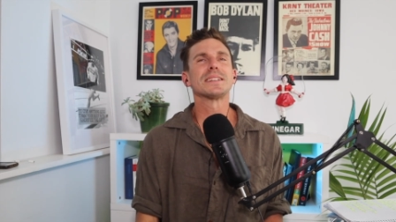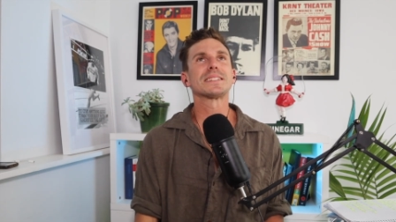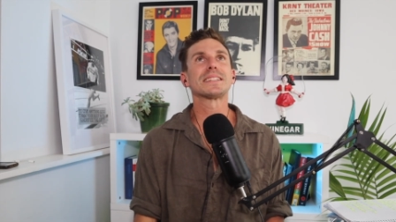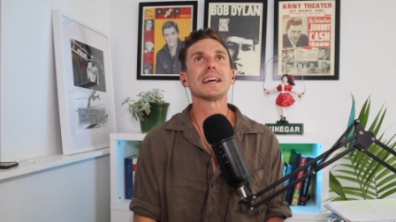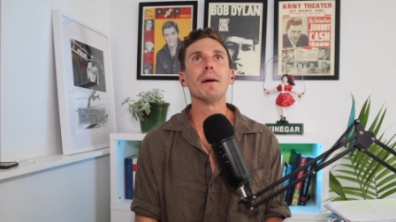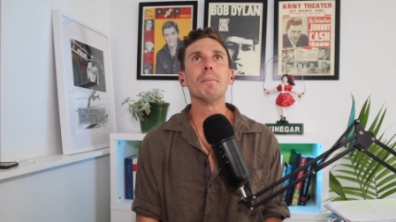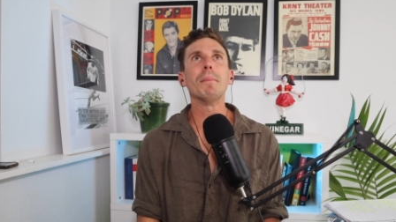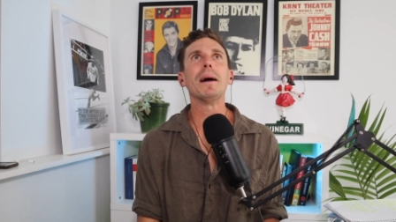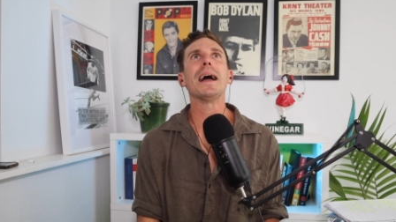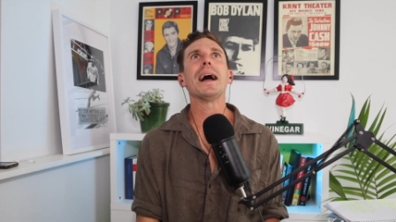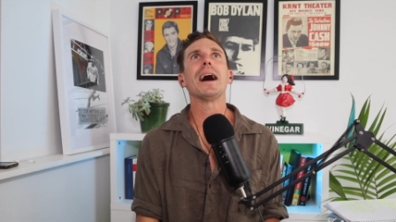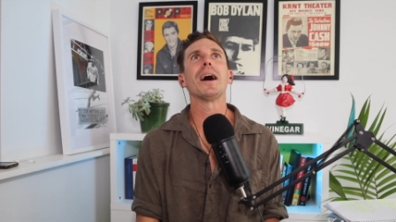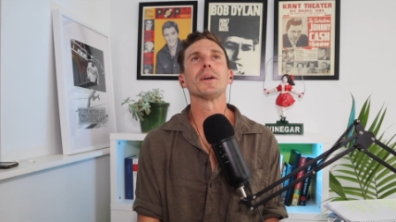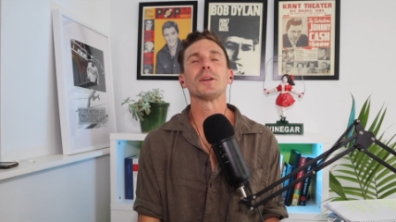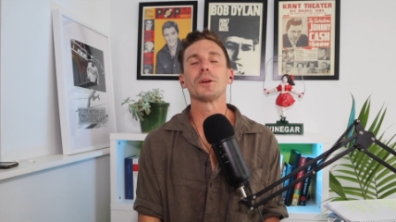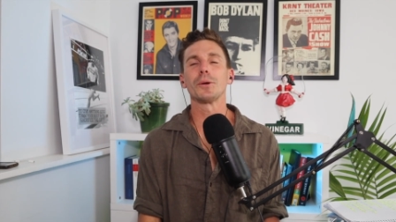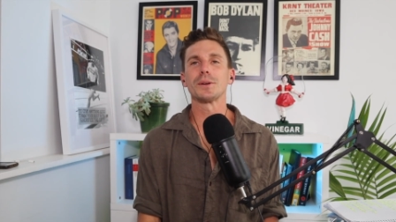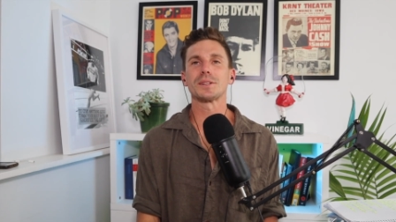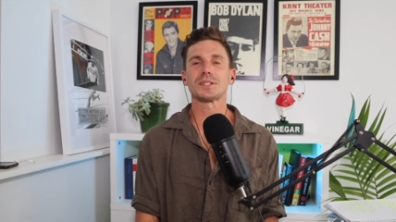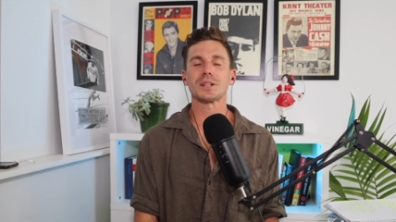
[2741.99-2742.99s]
somehow
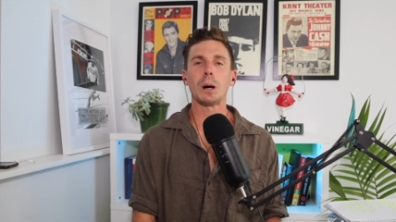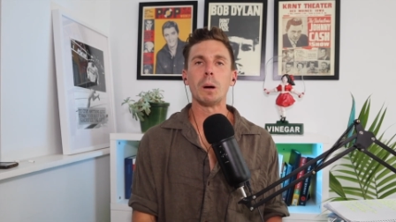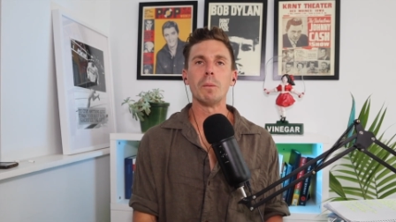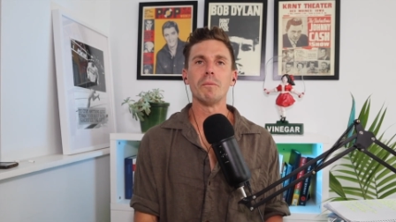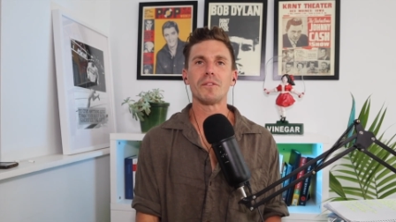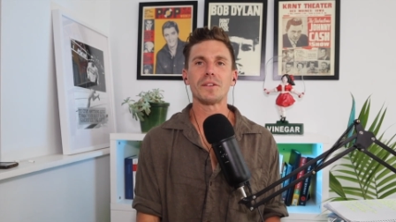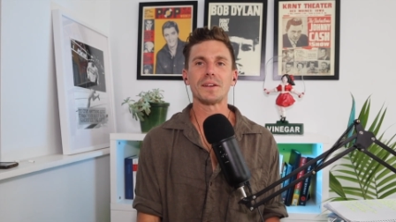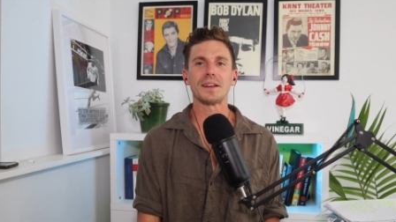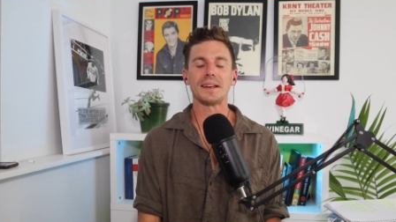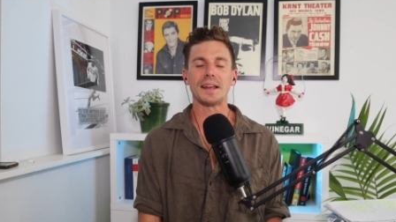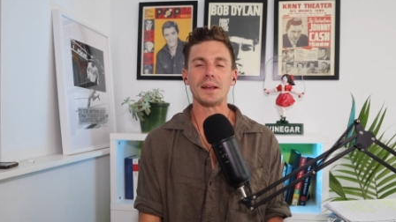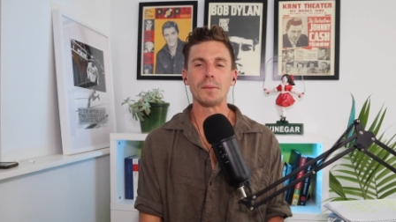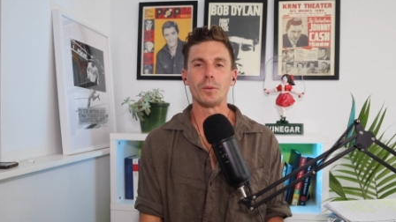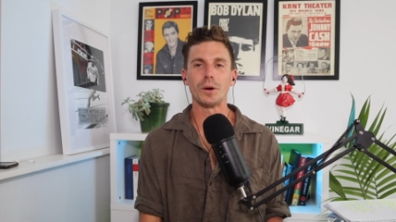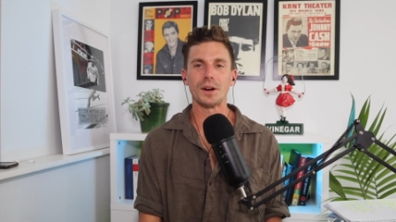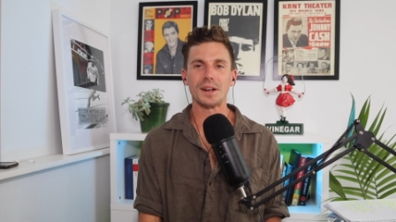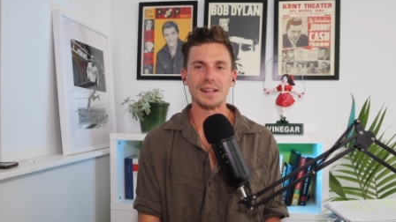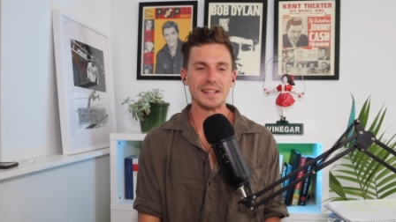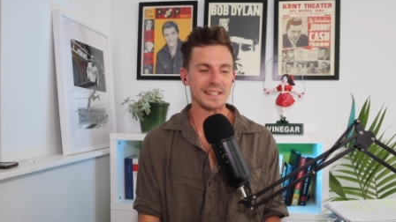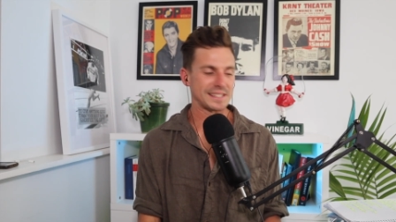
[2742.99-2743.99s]
you're as confident in
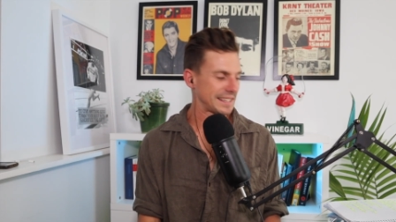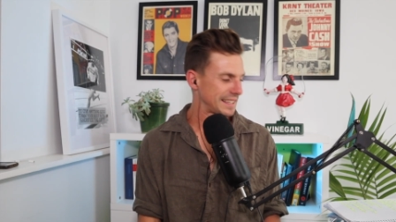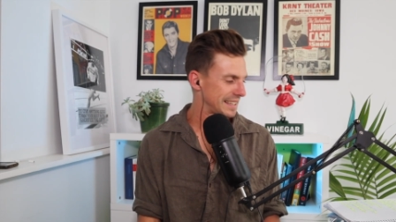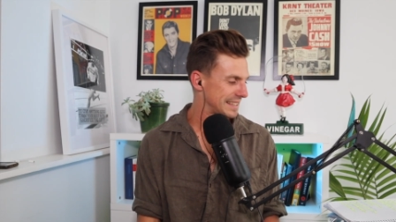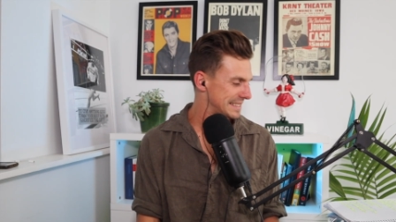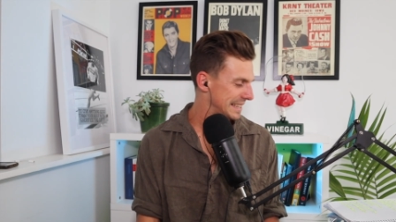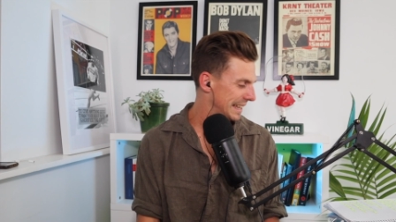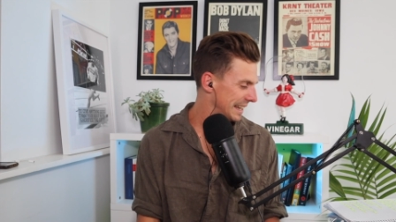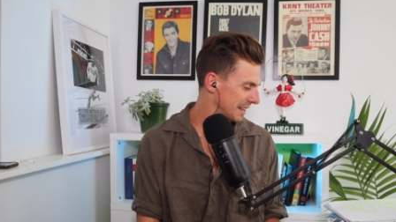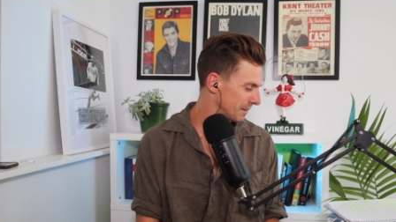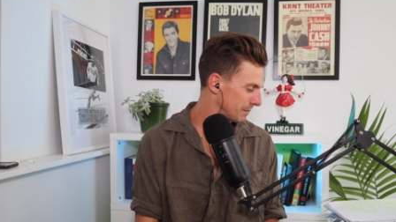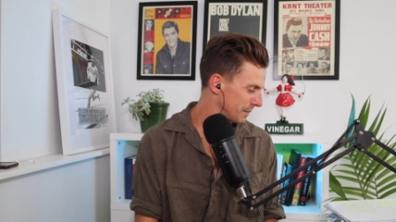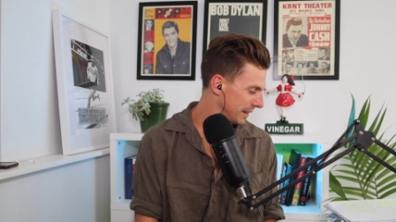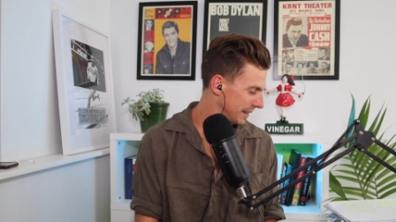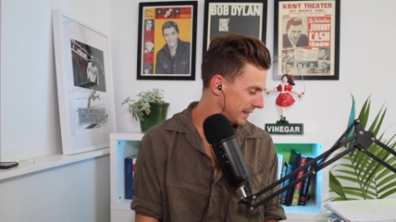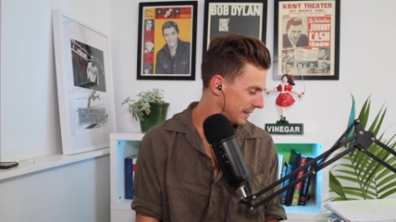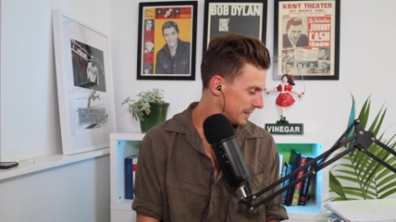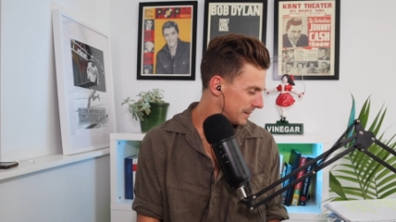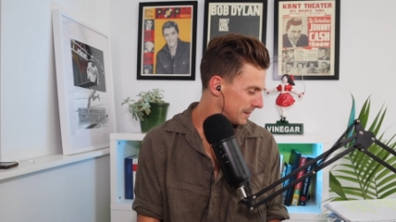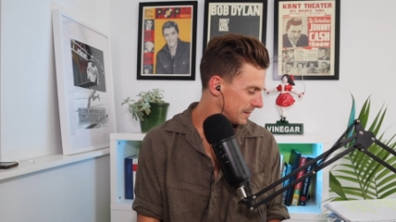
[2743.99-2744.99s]
what it is that you're telling
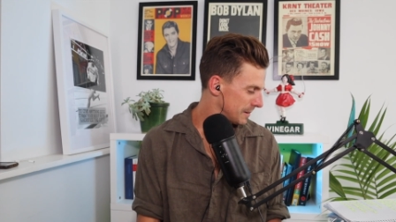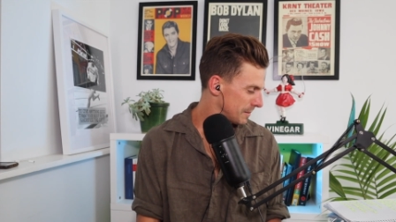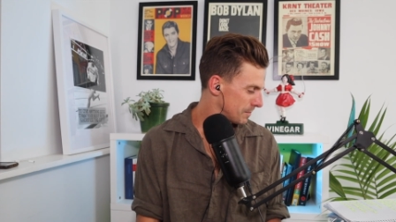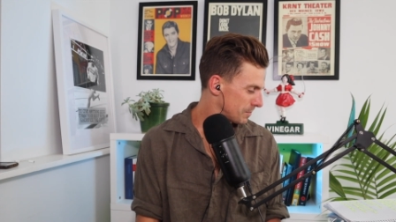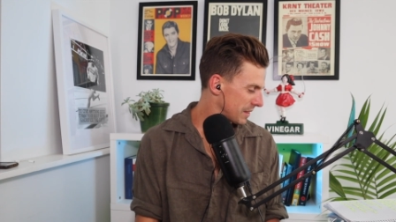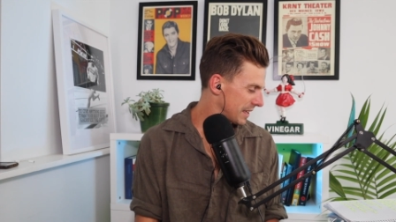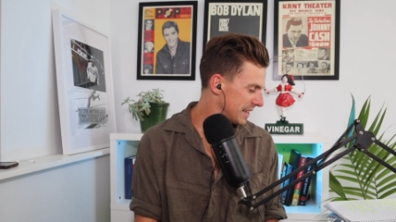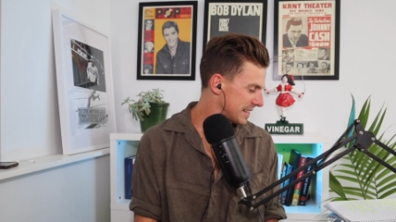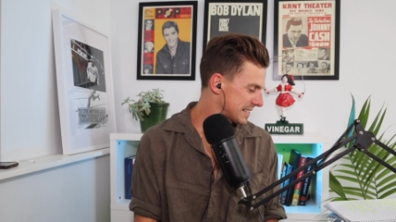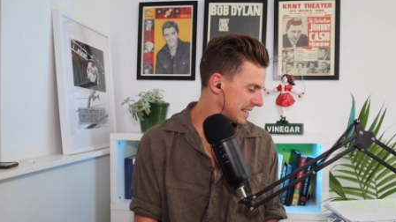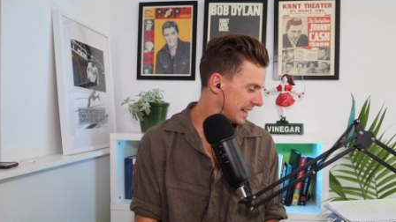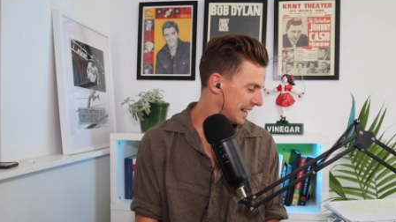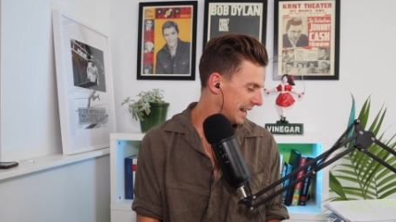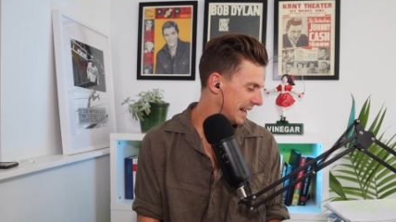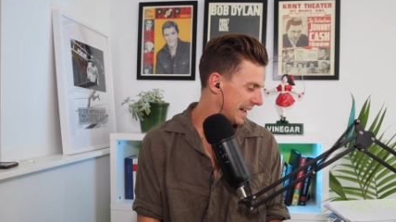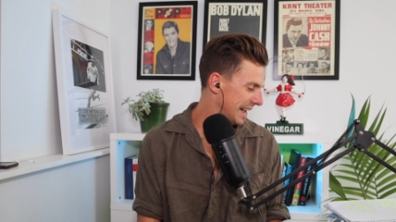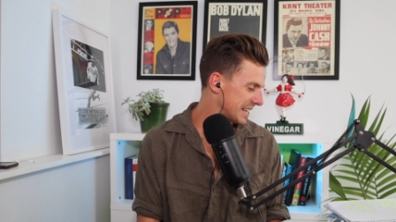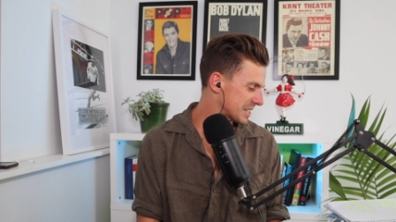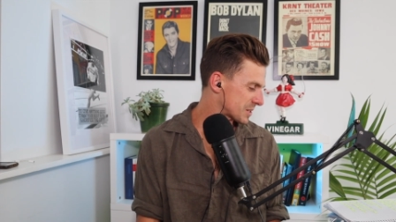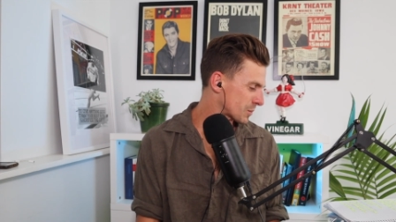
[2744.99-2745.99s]
me as
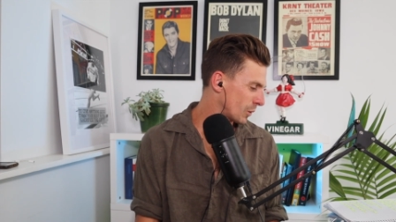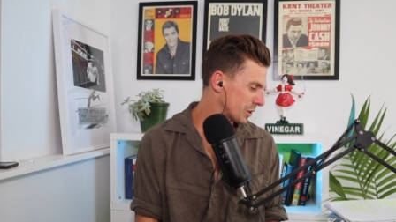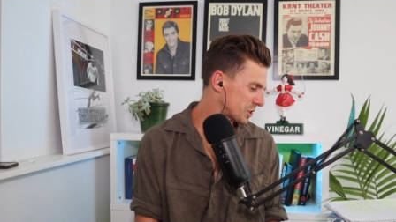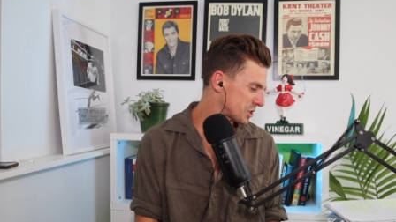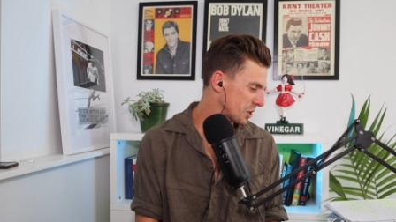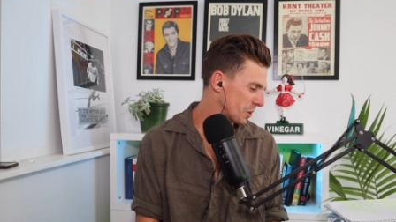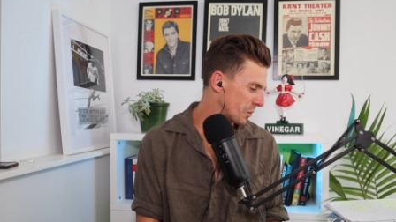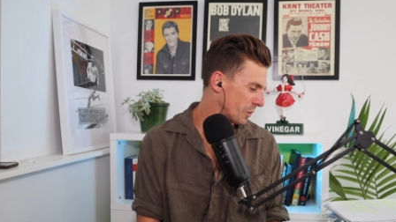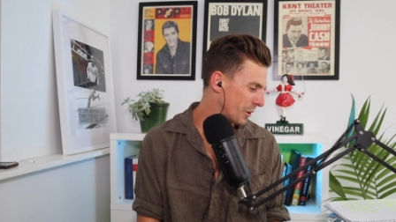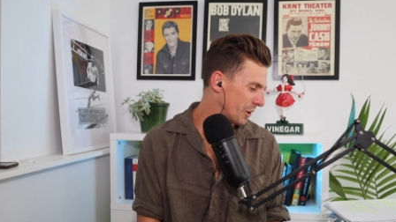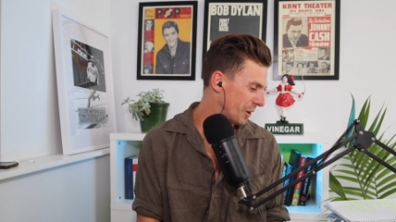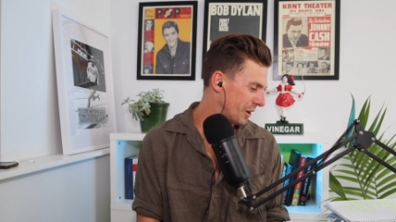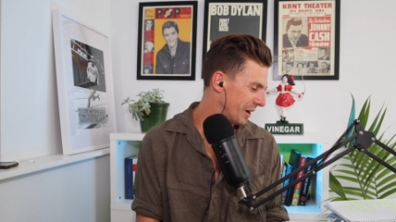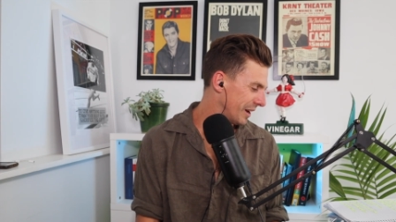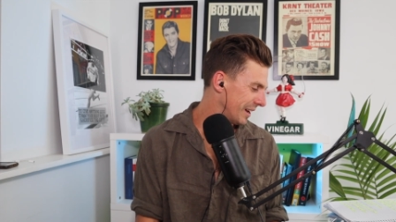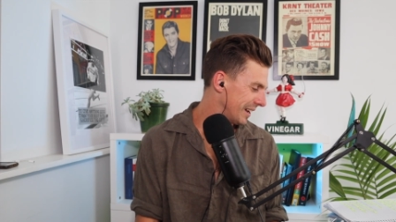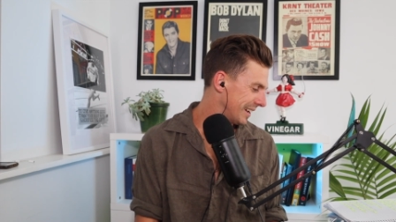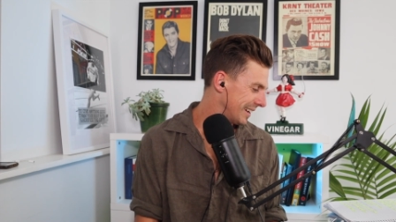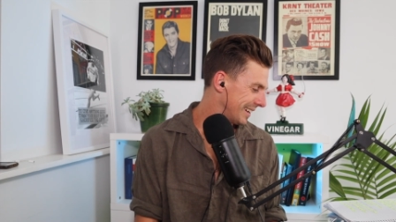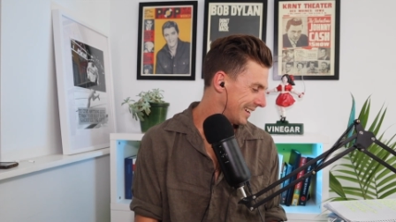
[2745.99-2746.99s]
uh, as what you
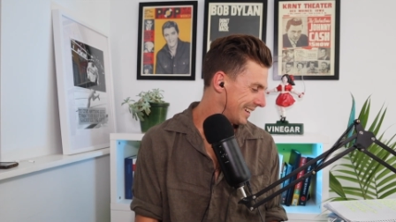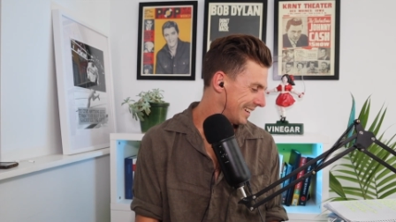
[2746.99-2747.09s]
were